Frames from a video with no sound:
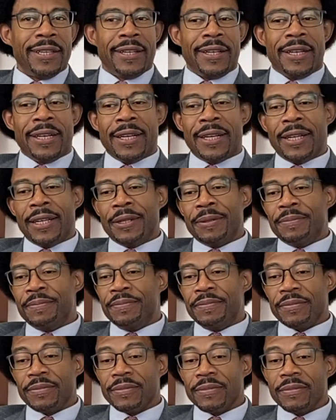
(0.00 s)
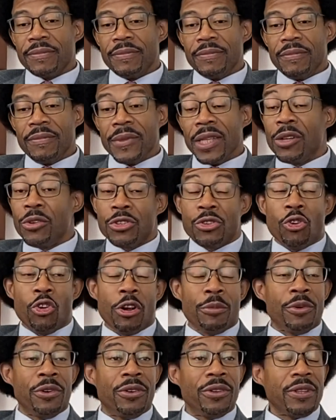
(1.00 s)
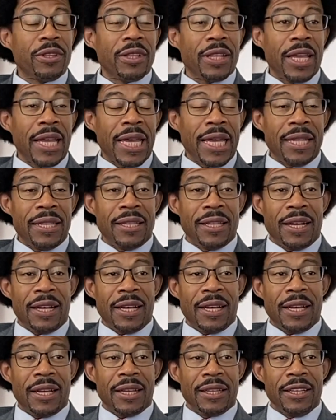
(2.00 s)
Uh, it was horrible and uh,